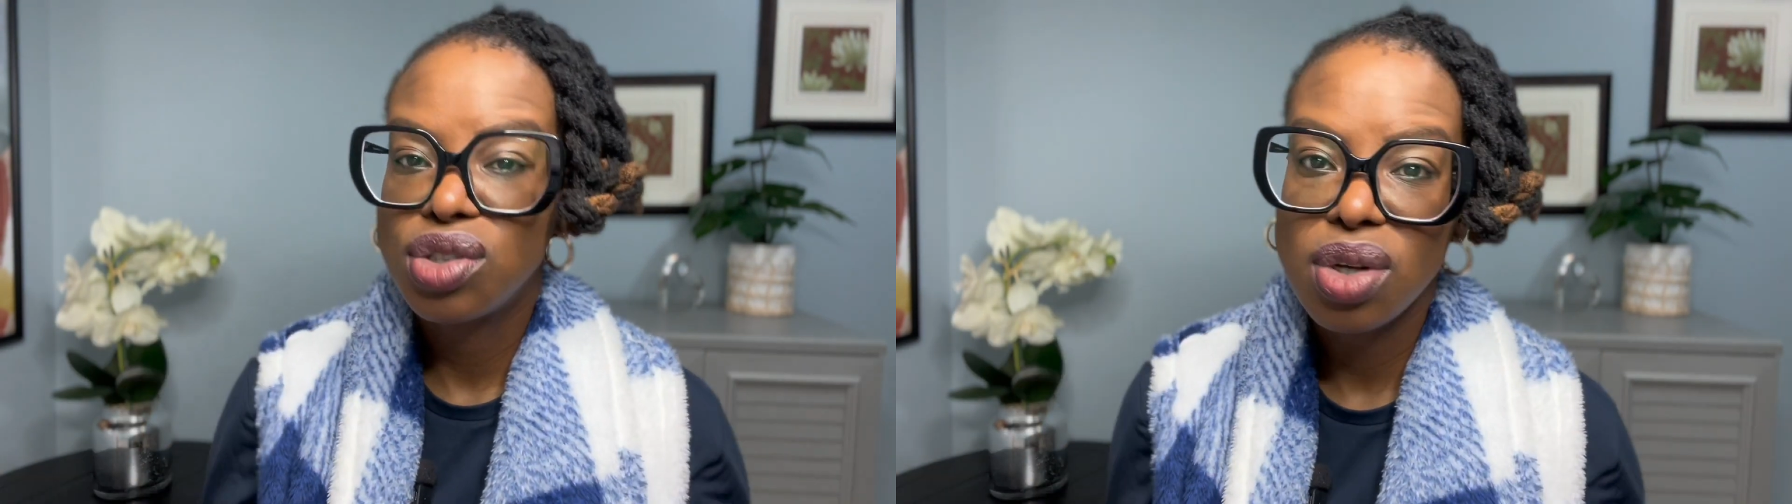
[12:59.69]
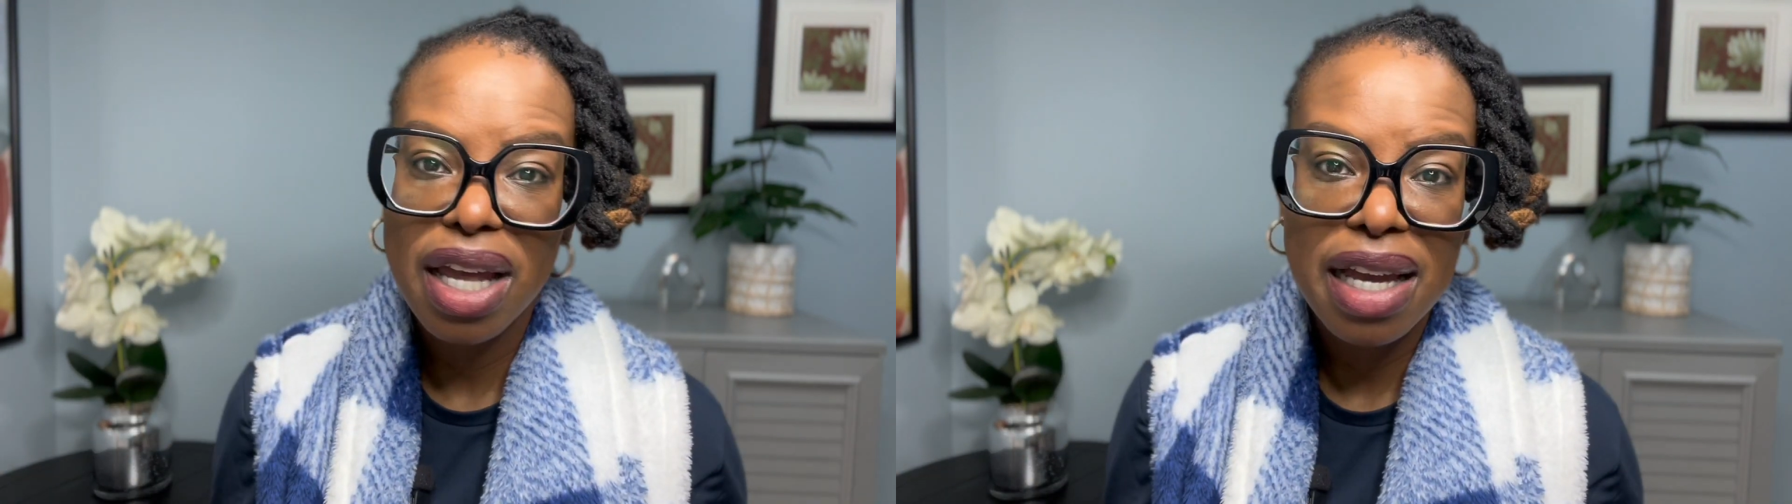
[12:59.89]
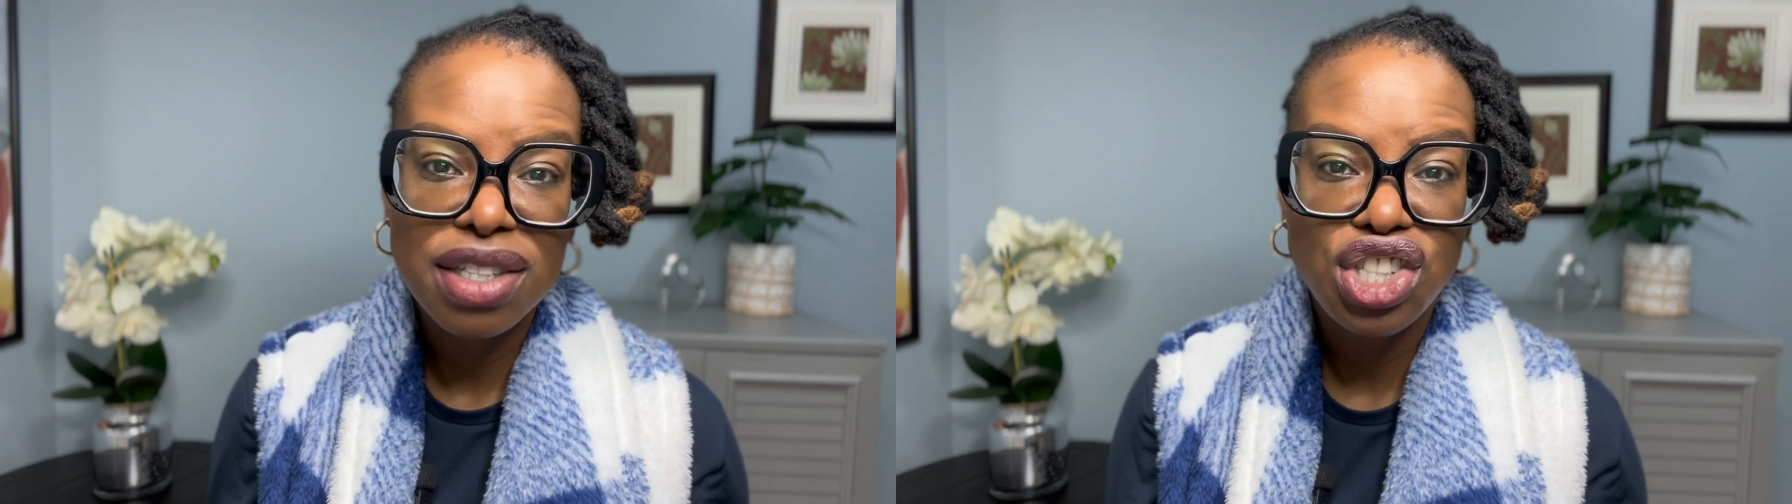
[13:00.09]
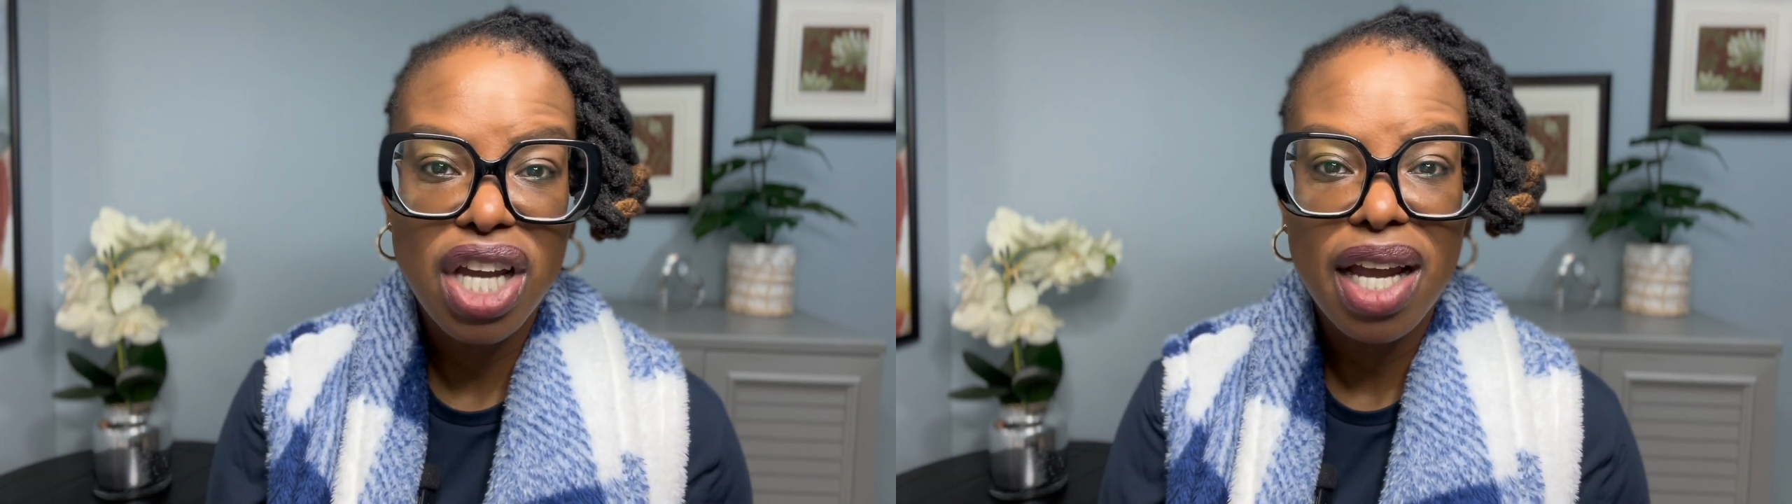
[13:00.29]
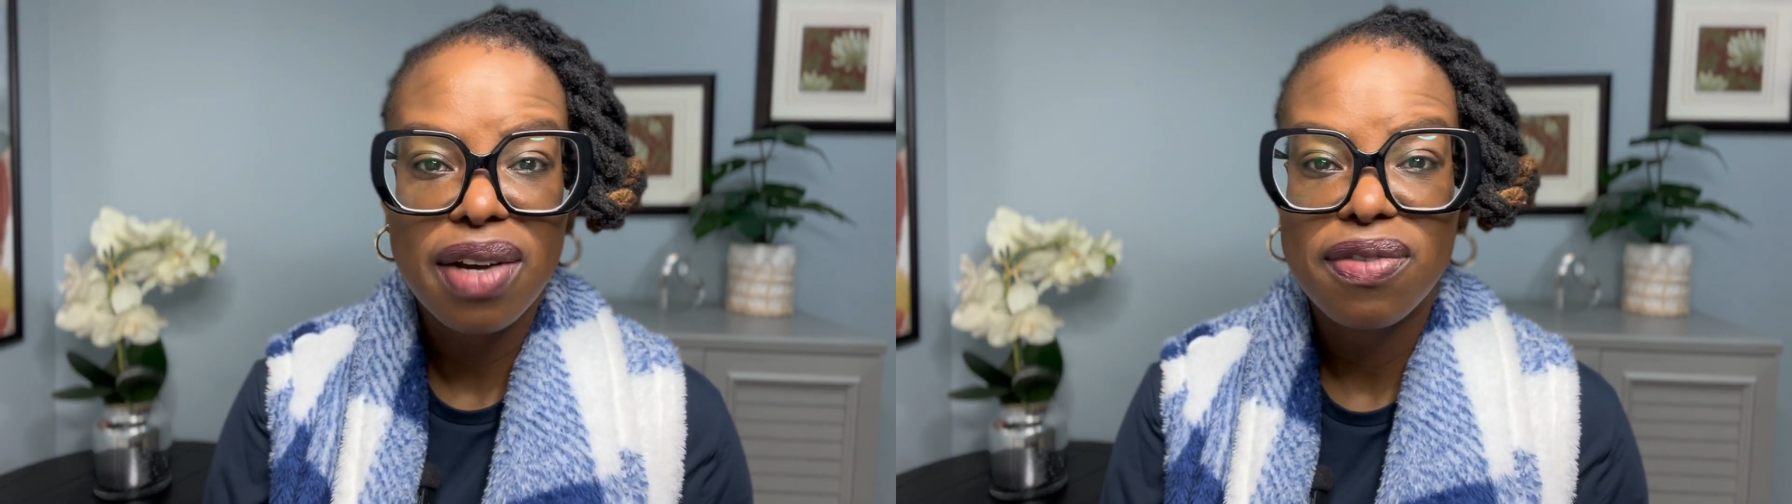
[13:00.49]
so they can
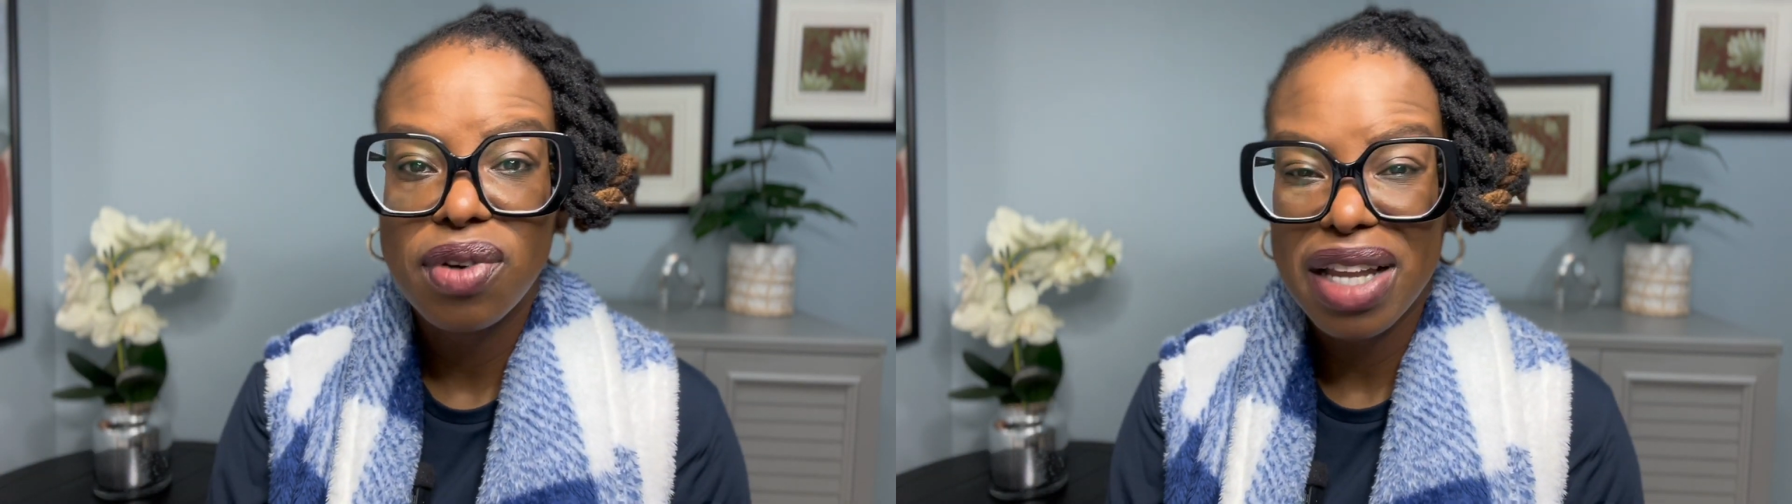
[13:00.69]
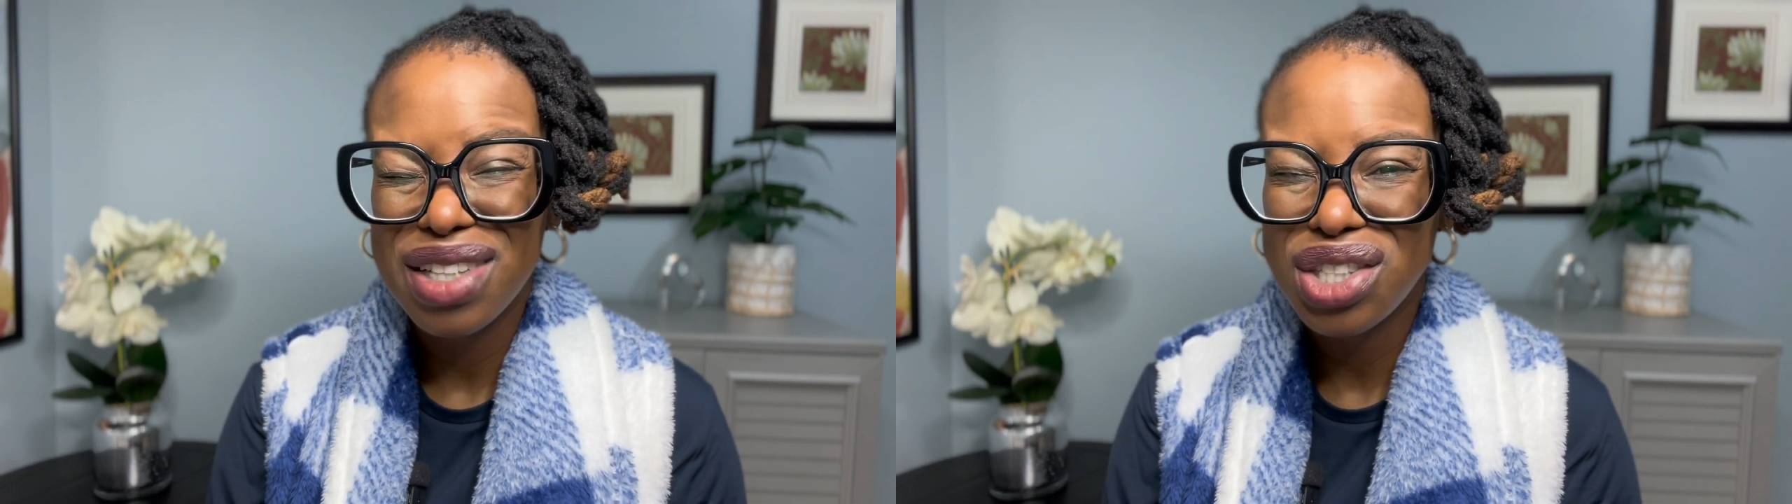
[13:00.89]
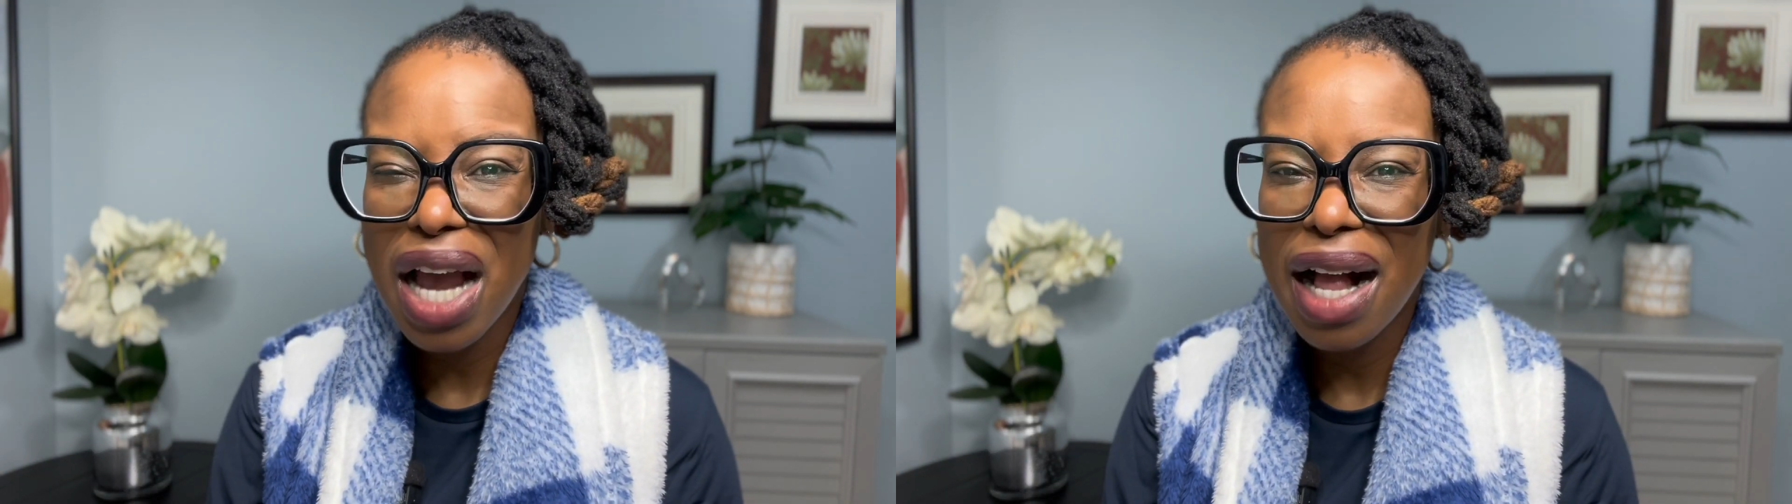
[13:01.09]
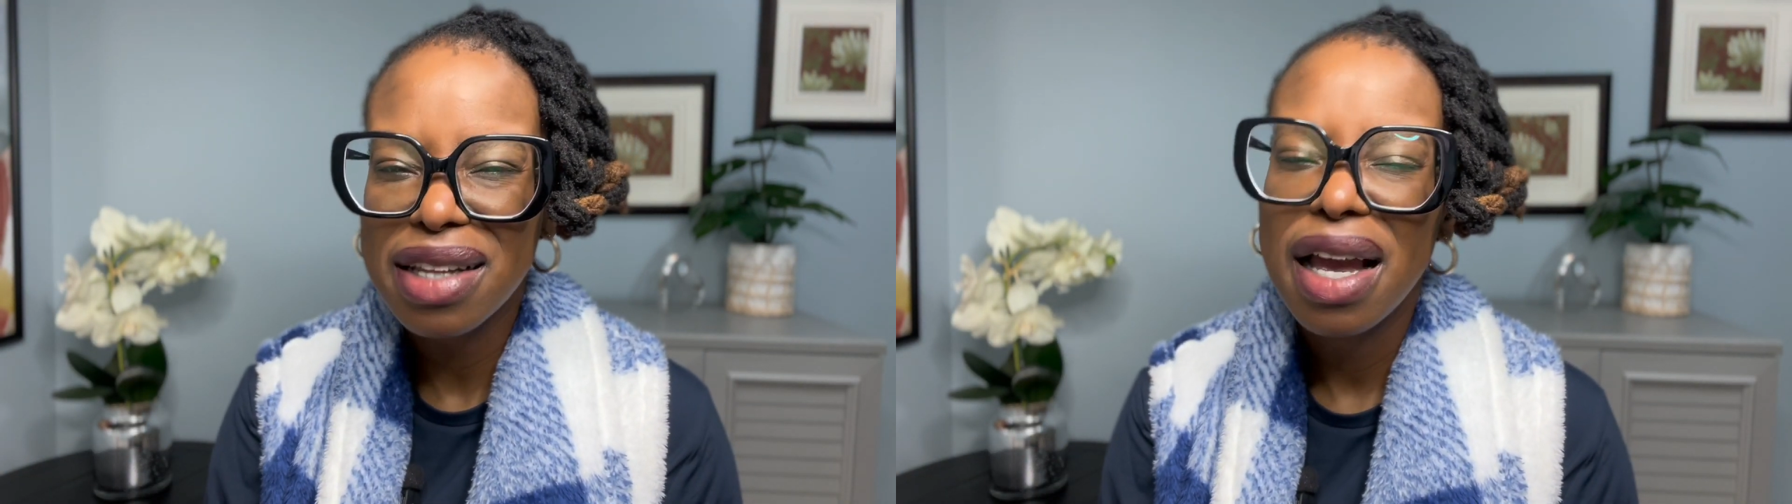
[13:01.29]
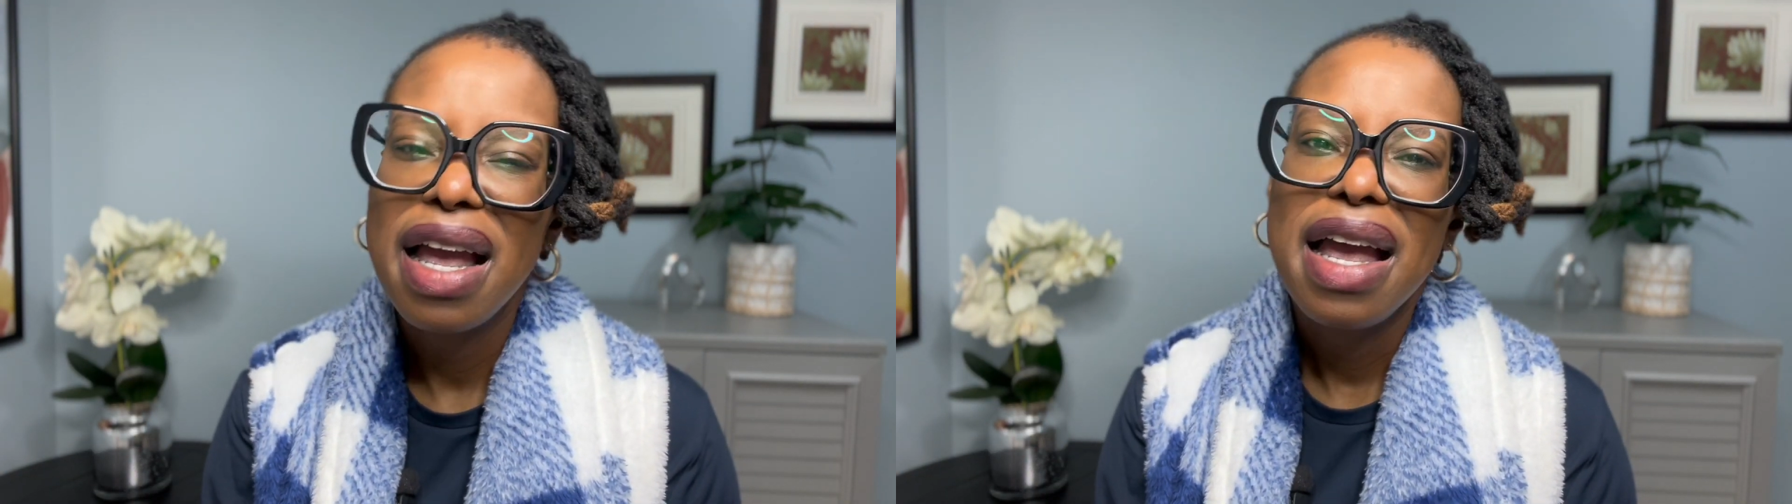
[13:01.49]
check for their child.